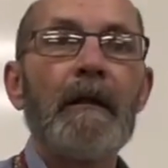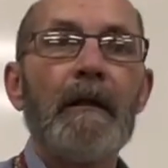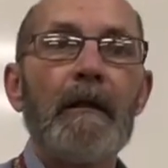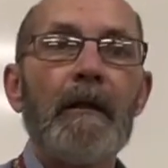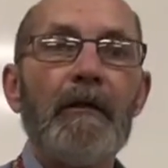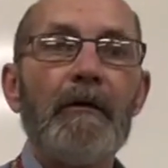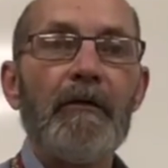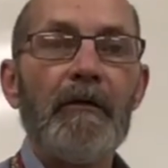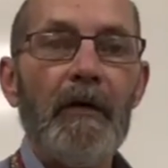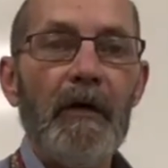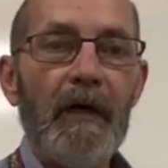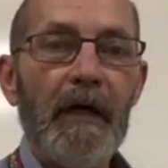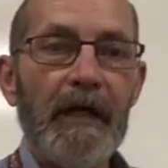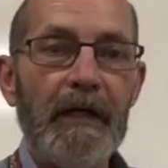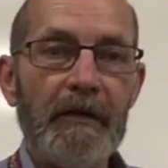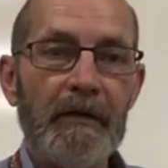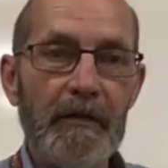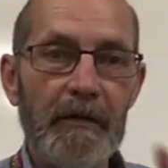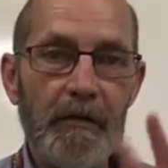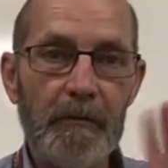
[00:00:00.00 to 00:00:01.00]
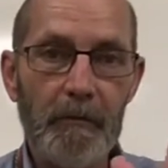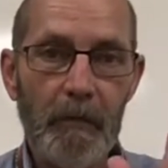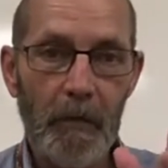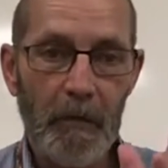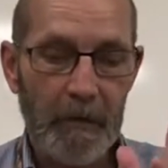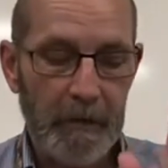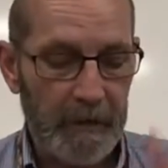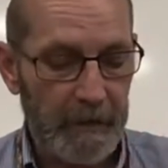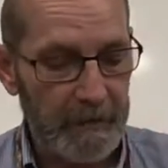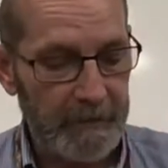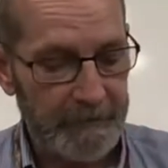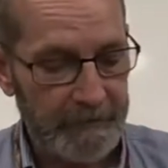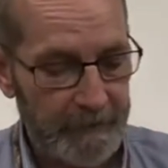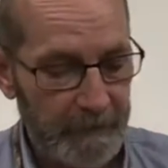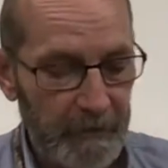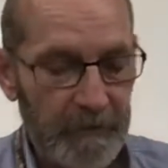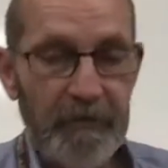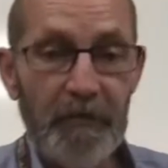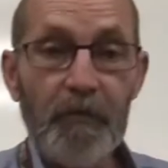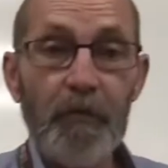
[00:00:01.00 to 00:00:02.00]
All right, good morning.
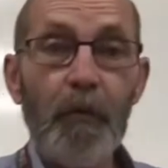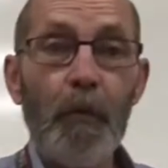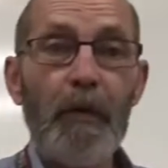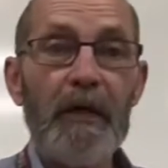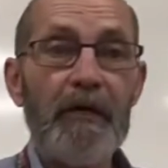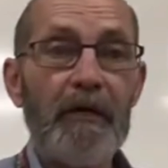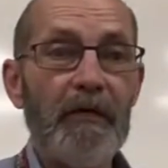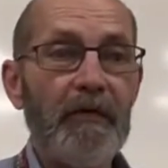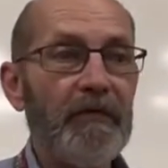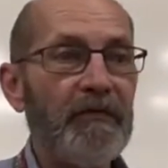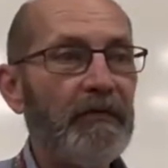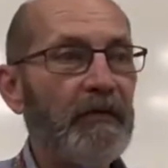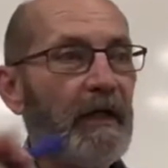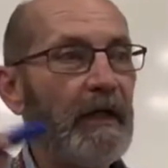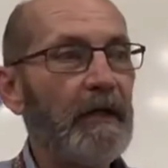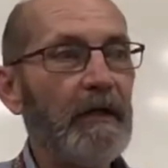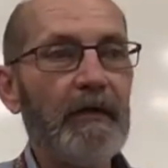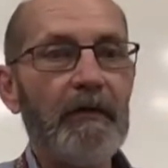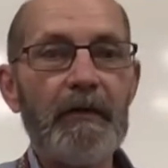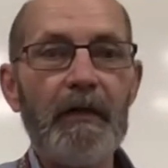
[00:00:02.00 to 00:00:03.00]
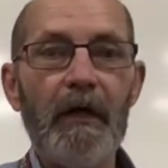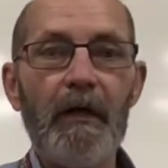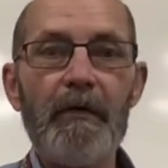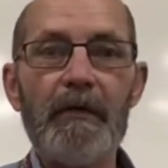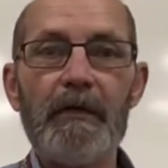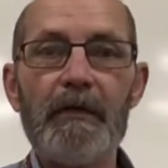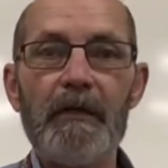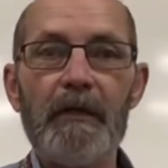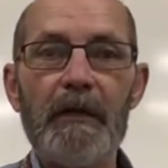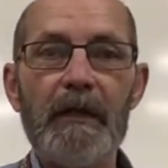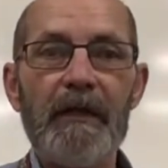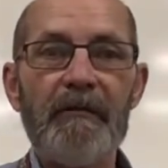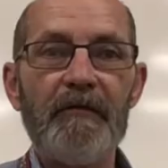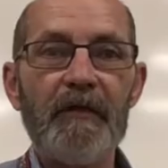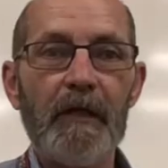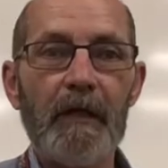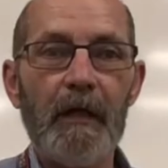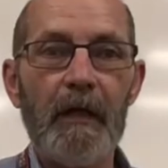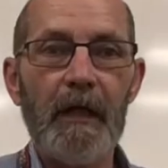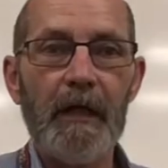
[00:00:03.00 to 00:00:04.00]
This is weird standing here talking to an empty
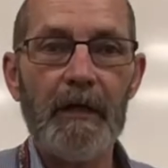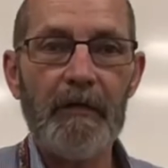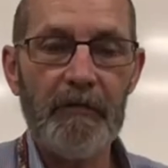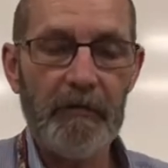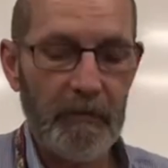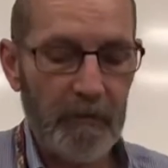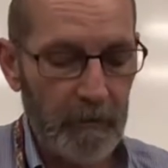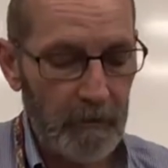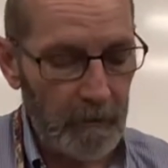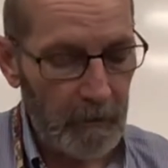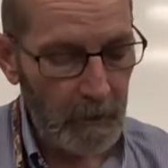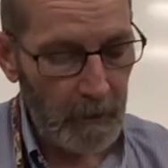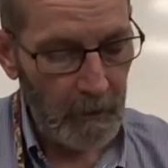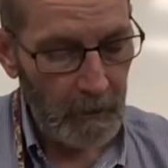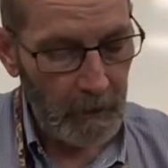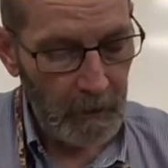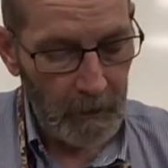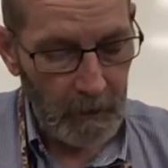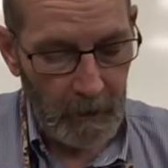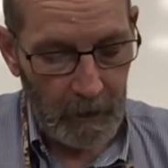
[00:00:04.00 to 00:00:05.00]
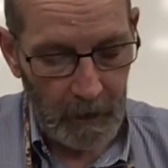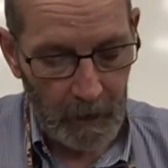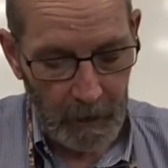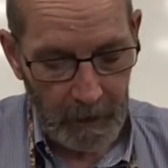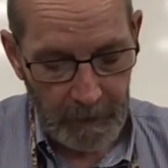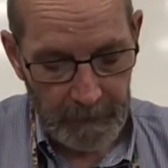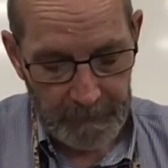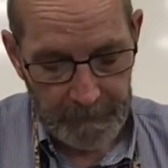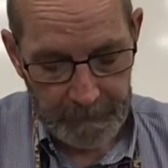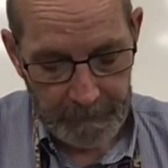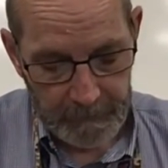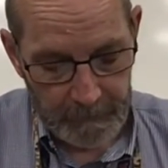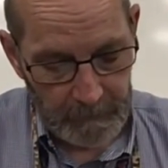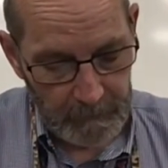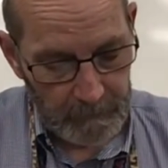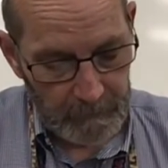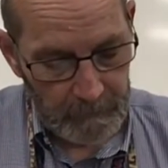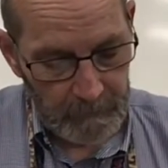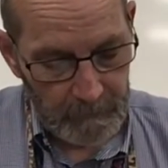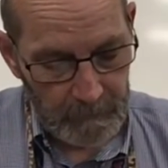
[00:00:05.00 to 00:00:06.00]
classroom. So
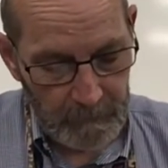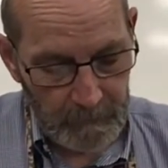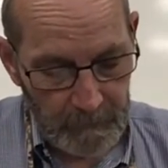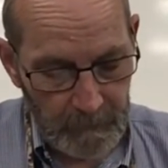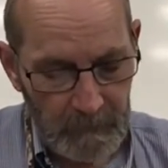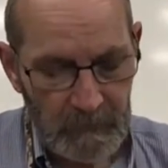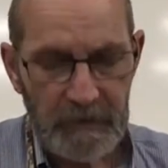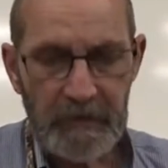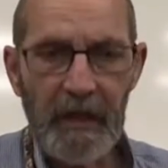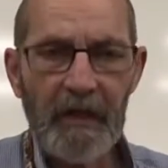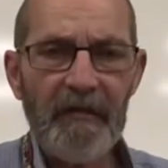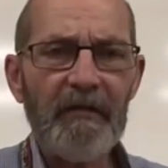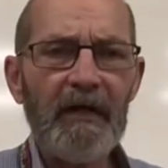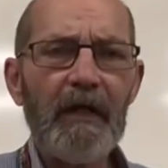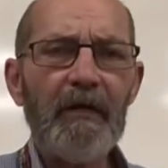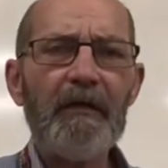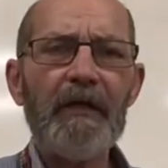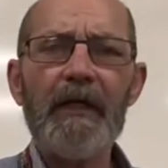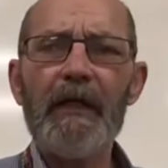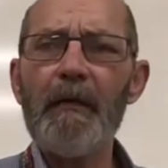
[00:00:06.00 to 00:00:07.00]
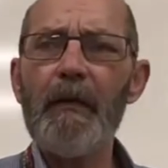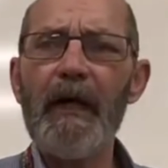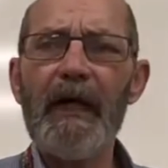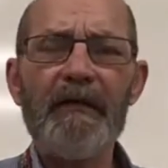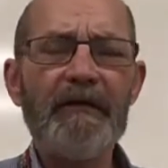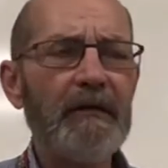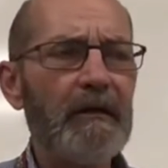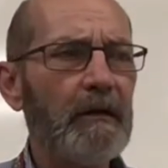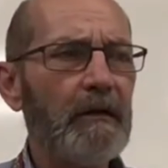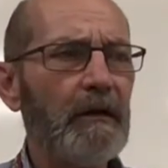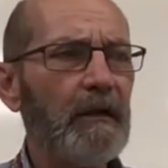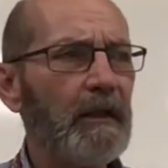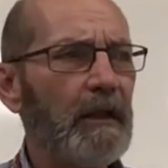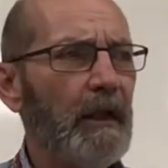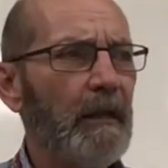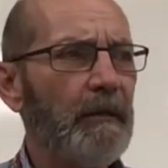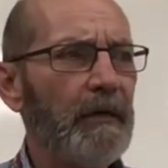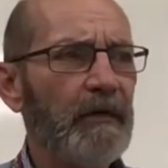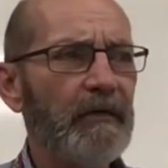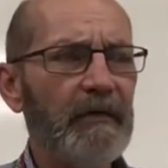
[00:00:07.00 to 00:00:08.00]
every now and then I'm gonna have to look
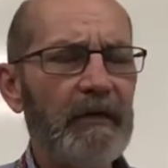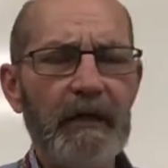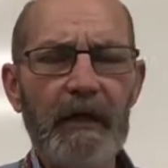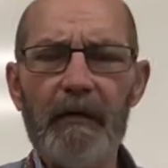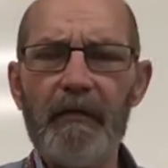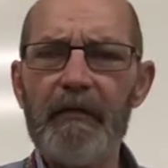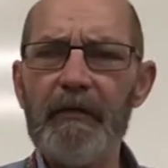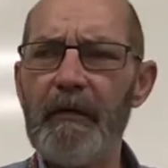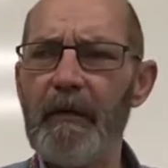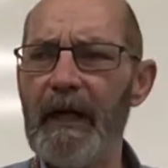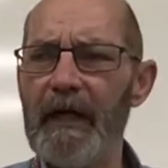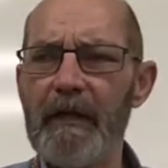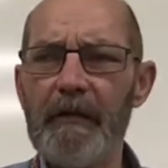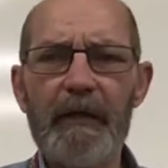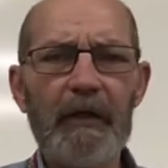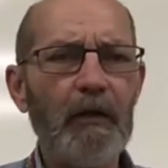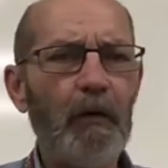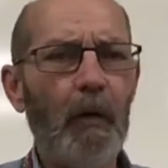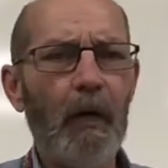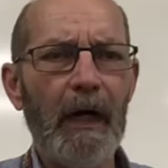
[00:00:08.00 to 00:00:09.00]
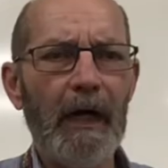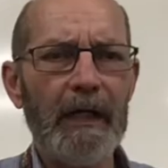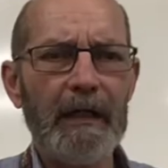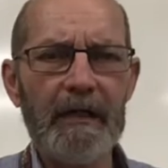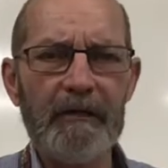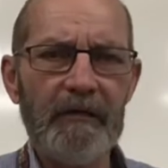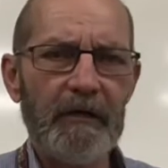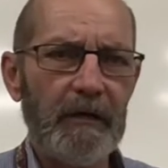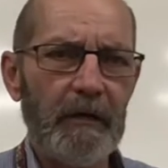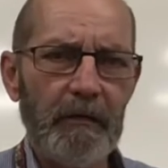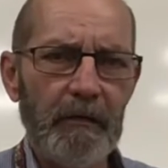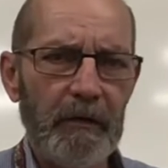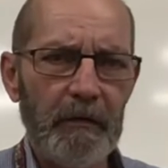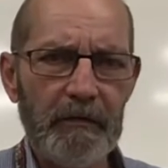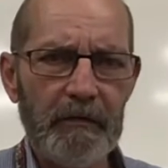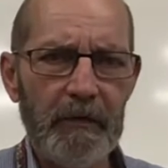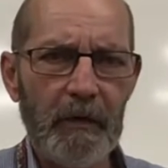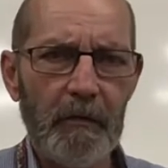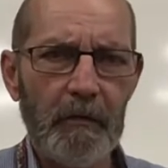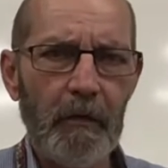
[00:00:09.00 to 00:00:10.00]
up and tell somebody to be quiet even though
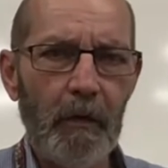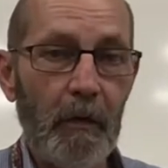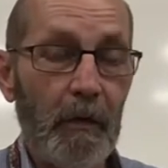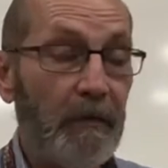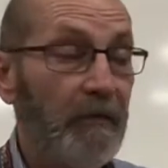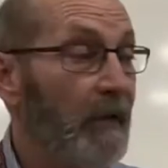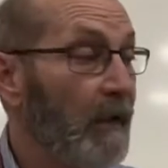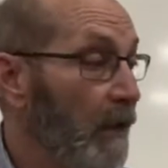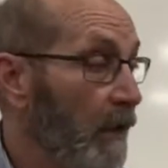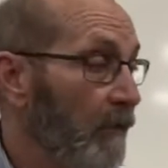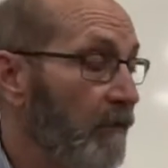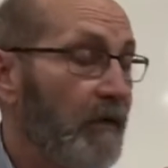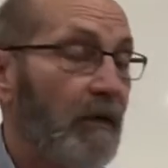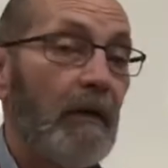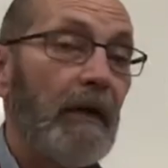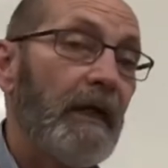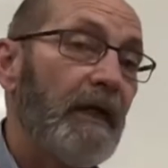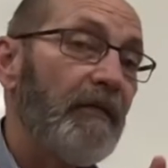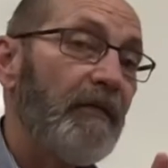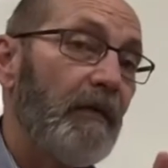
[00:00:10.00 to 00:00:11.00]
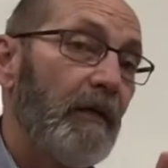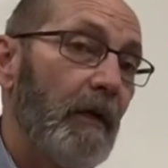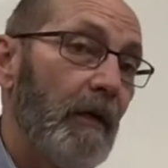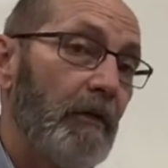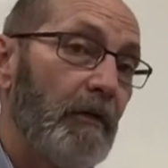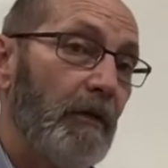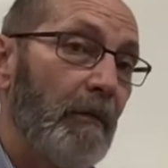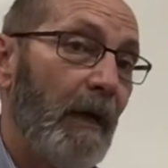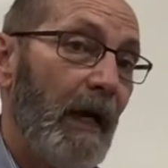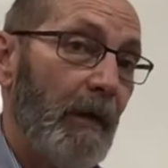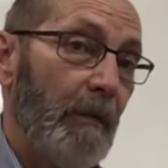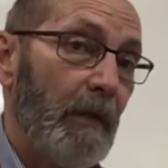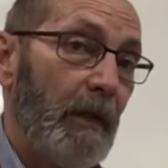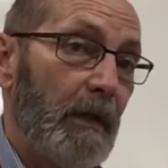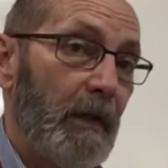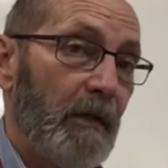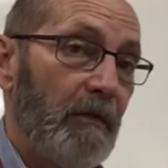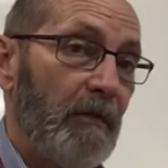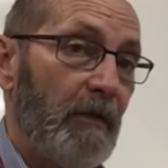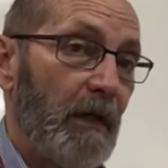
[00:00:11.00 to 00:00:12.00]
there's no noise. If you listen though, you might be able,
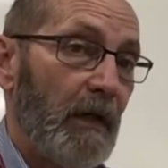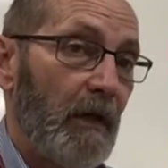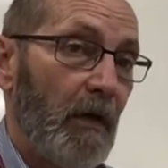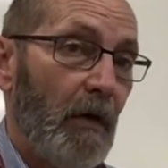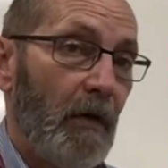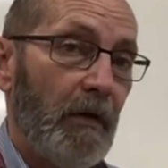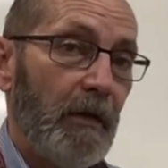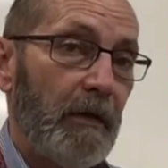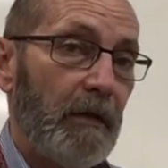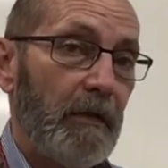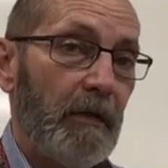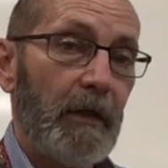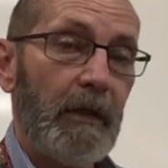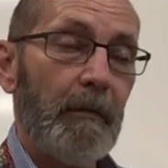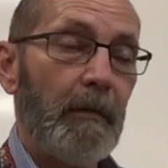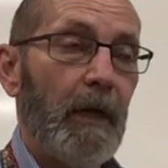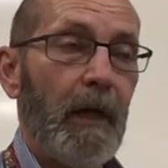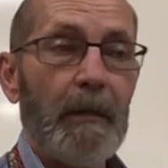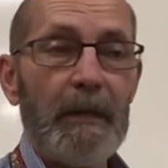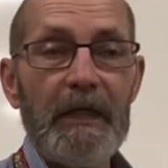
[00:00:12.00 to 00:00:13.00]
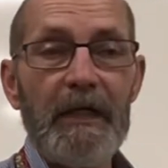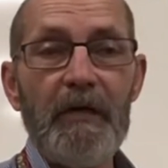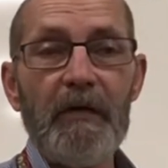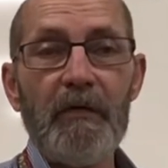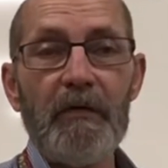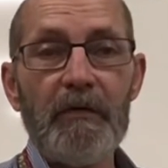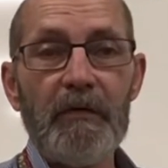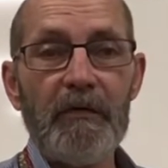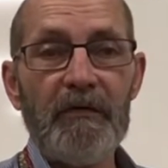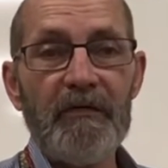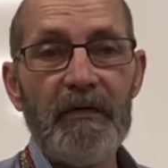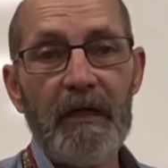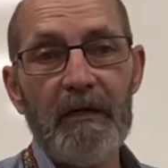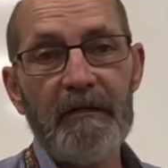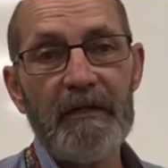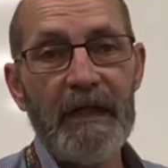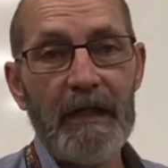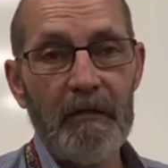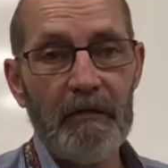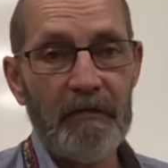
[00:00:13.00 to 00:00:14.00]
if you're in art, you can probably hear yourself
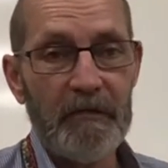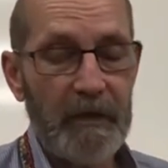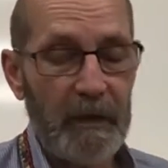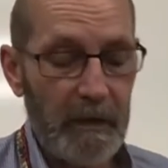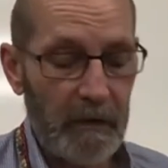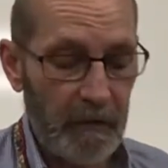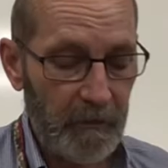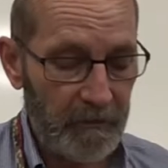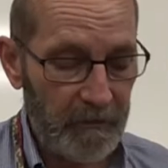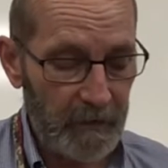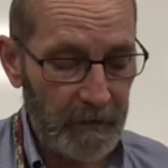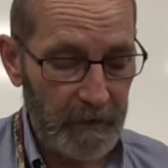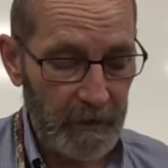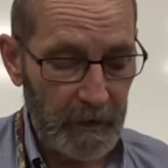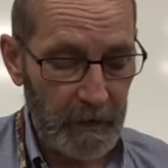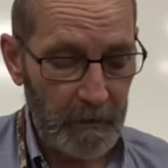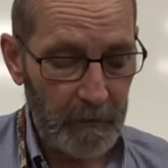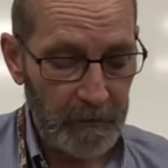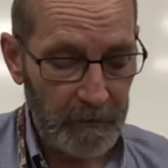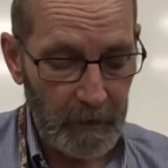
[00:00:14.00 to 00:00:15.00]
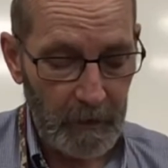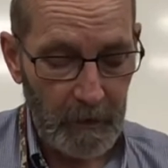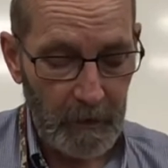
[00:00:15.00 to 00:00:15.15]
downstairs at times.